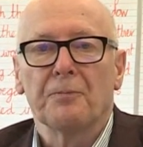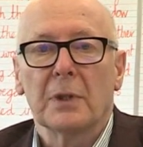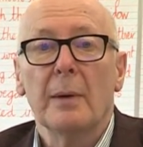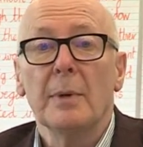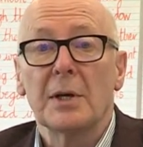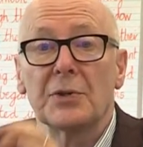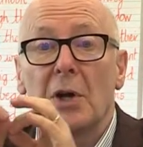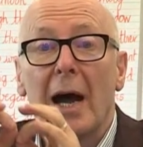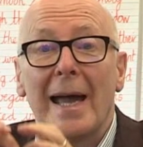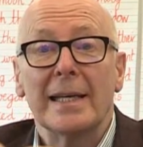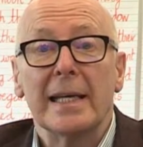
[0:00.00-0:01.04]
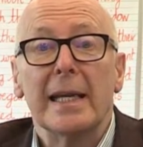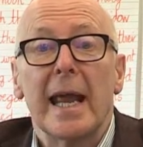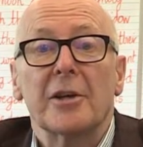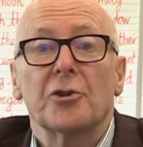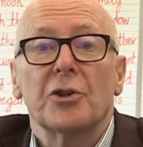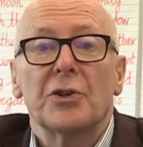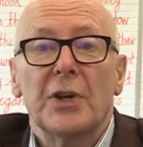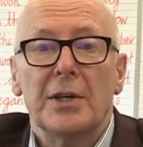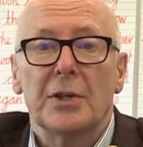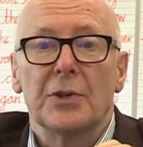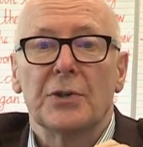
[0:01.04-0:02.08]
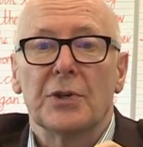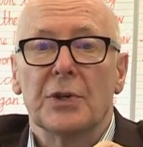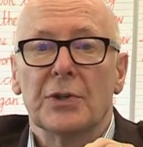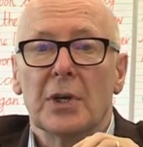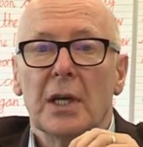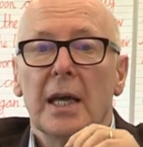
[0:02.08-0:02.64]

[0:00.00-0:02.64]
Then we can start adding in extra sentences.